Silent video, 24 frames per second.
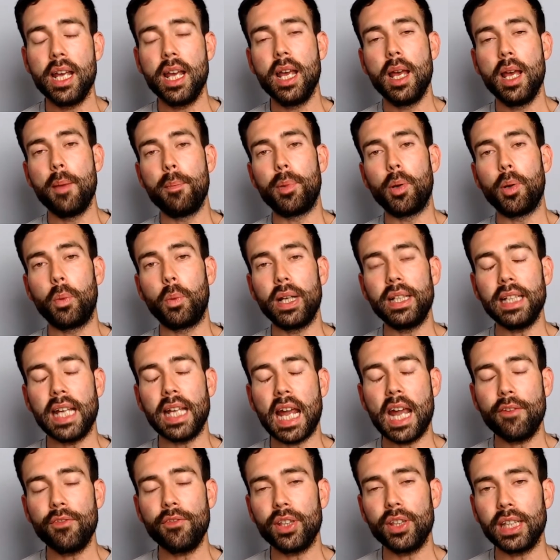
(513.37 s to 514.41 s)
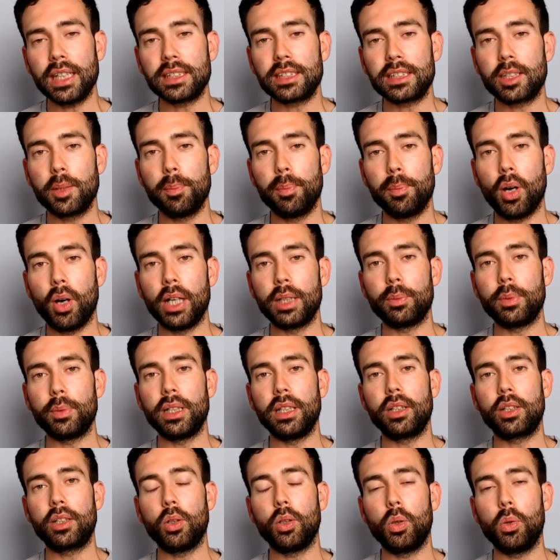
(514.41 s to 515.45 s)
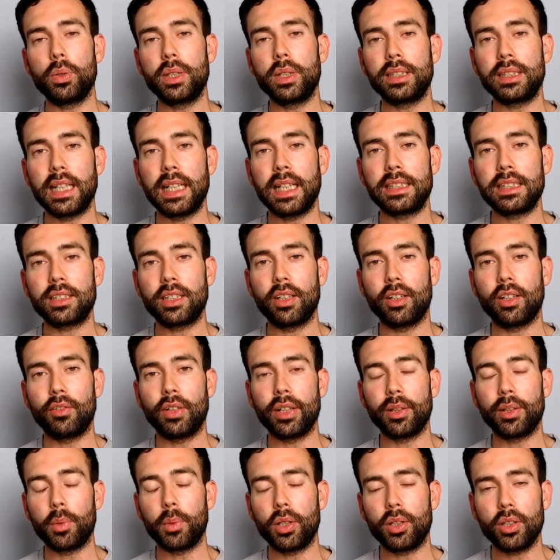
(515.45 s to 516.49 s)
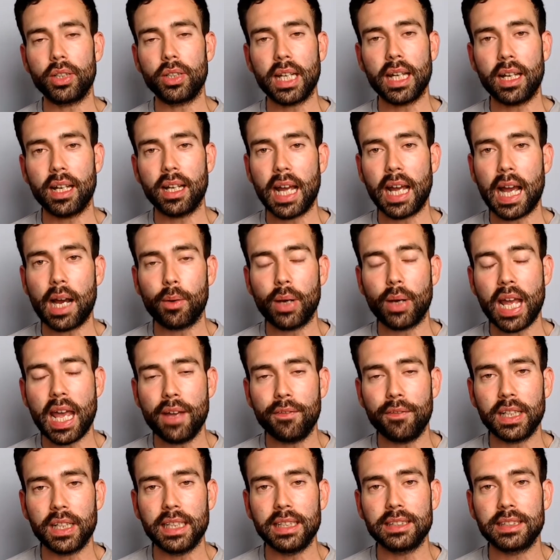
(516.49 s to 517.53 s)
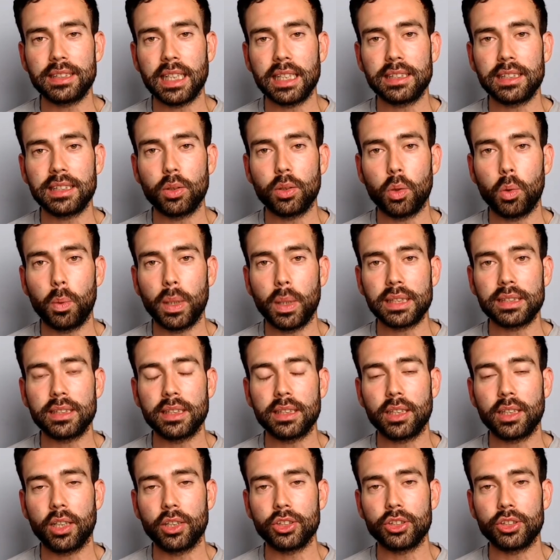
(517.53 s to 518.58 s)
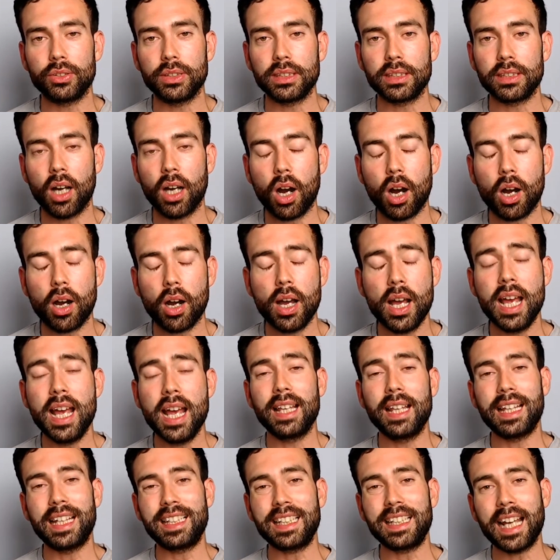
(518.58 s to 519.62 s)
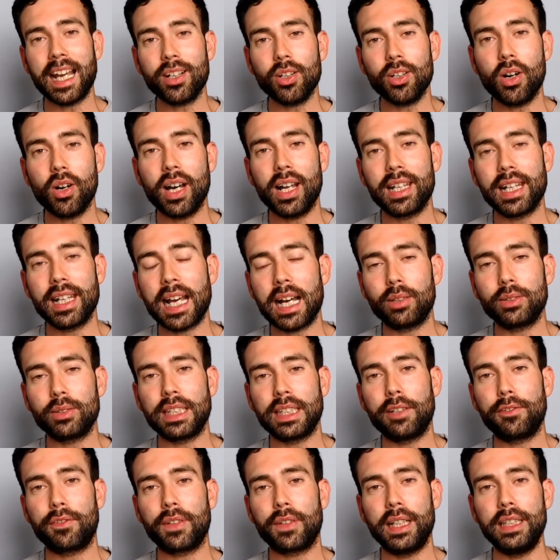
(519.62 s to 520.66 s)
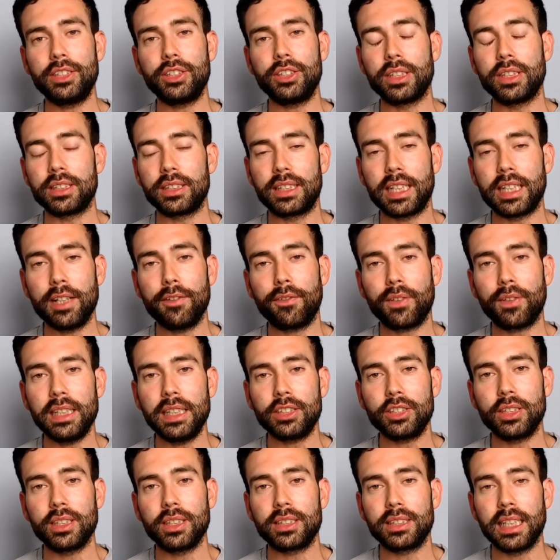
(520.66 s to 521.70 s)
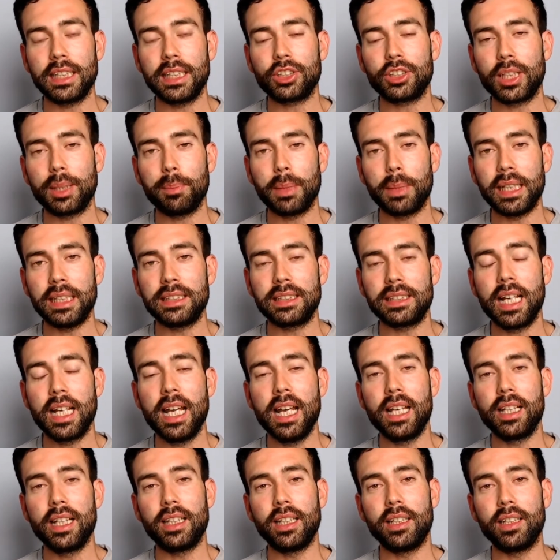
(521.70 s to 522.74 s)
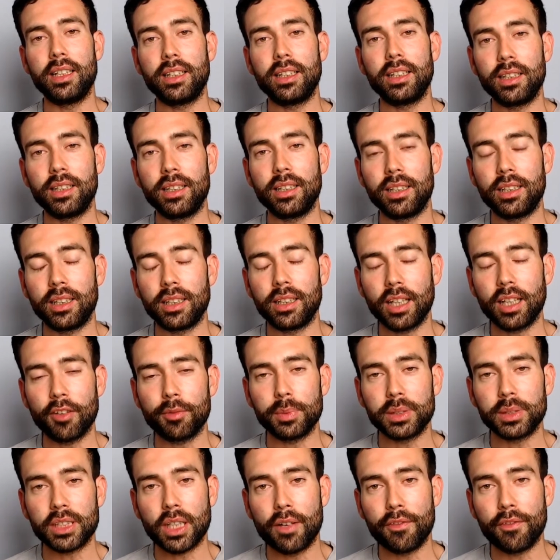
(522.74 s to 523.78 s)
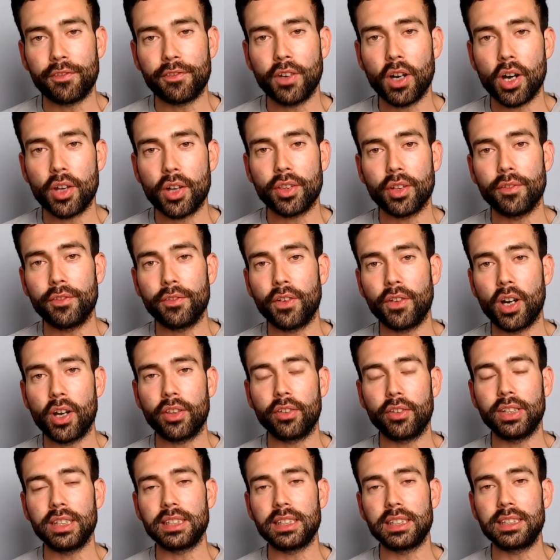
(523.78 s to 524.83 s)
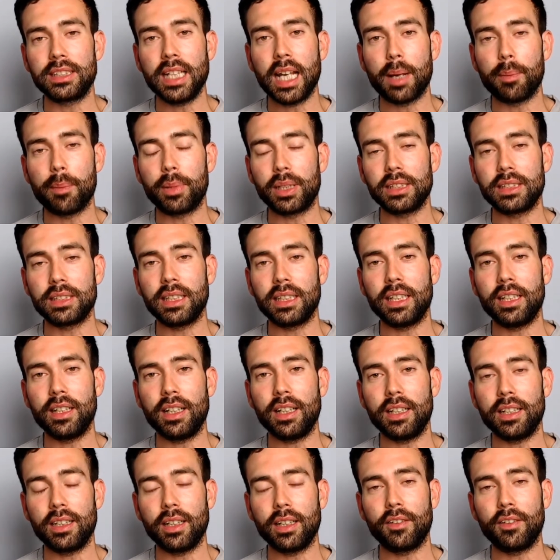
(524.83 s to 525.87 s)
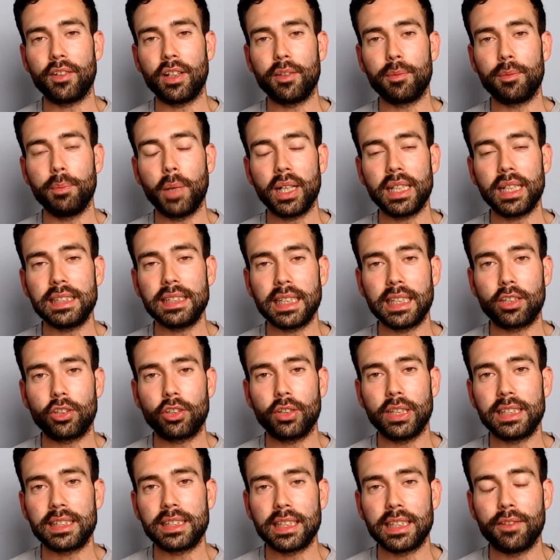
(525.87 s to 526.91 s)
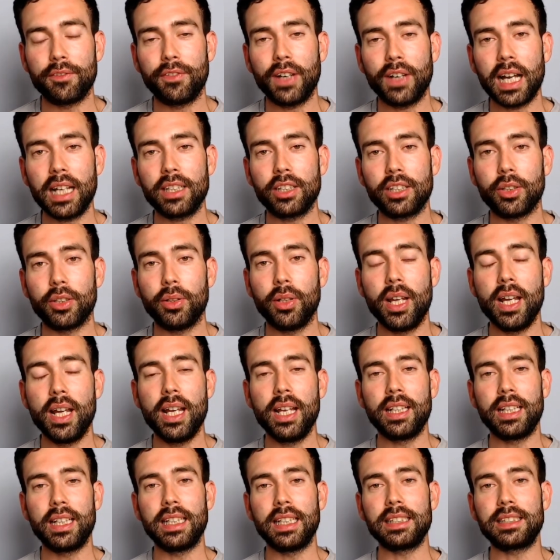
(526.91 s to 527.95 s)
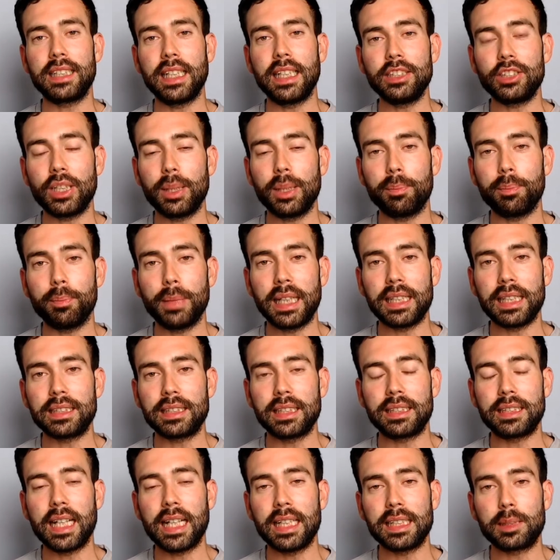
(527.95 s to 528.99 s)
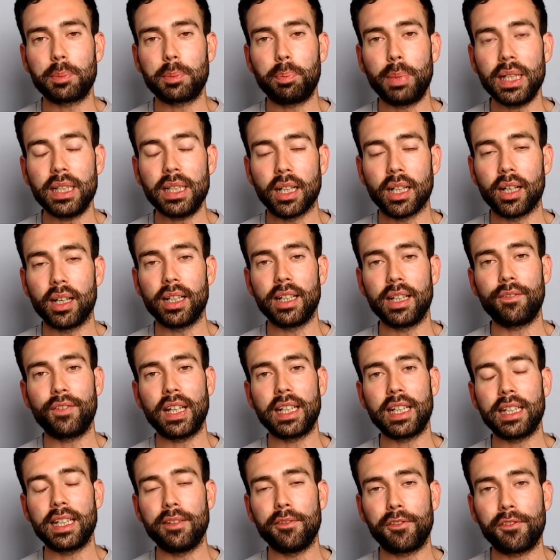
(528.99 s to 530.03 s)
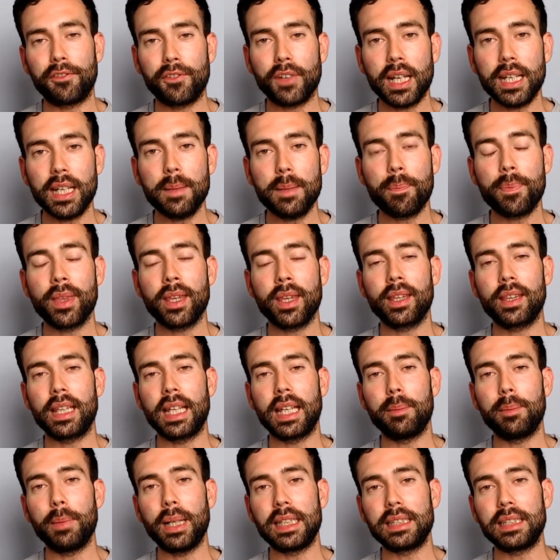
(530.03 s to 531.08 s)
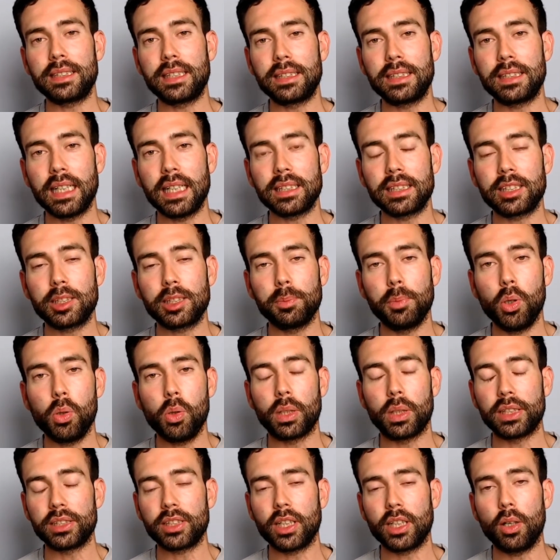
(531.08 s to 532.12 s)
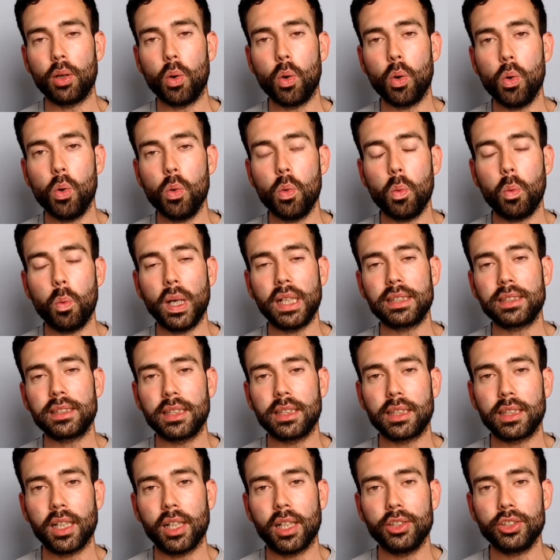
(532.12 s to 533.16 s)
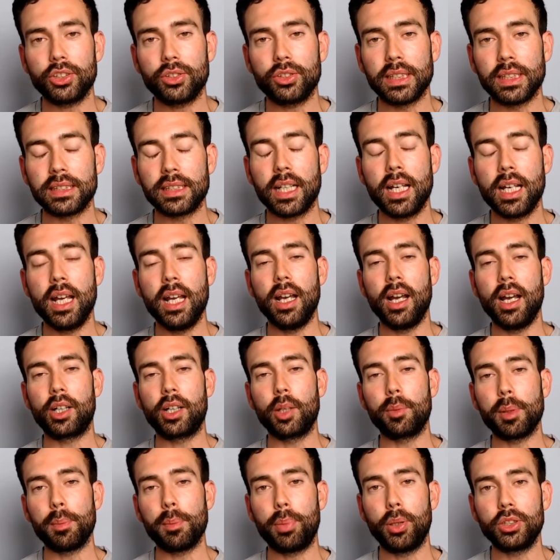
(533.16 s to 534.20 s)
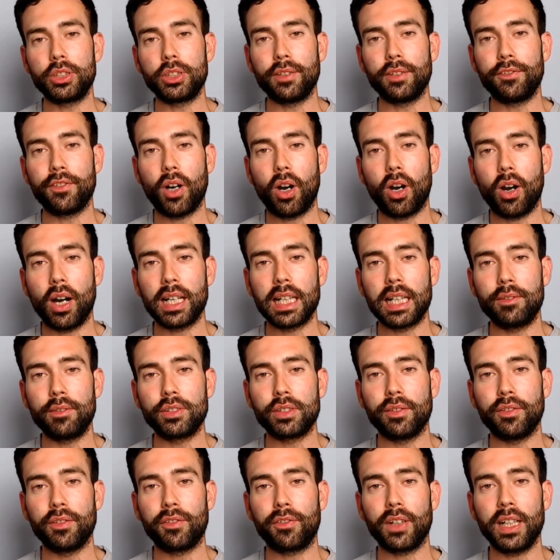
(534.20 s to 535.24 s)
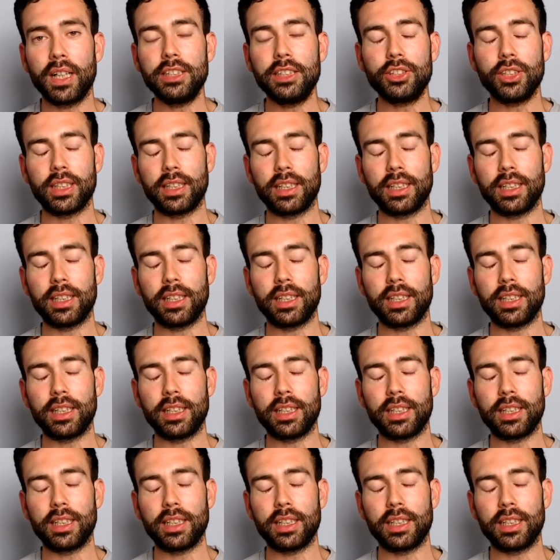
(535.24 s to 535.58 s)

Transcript: But when everything's combined, when you look at all the data around the world, look at how heavily indebted all Western countries are, they cannot allow deflation, because deflation essentially means the government's going further and further into debt, because if money's increasing in value, then it essentially makes the debts bigger. If they can inflate, then it makes the debt smaller. So all Western countries are going to be pushing for high levels of inflation.